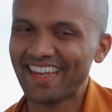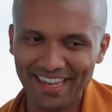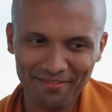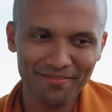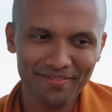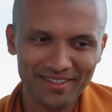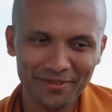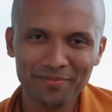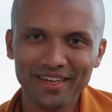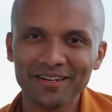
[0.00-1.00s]
Even when
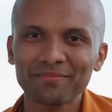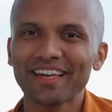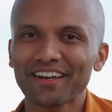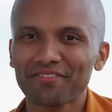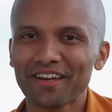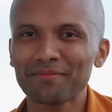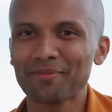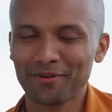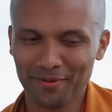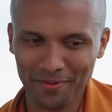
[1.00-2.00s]
you become clarified
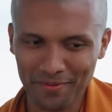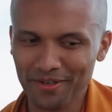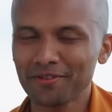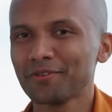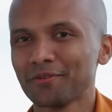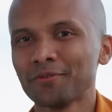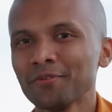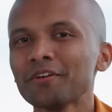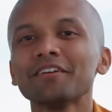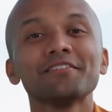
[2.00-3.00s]
about what to do,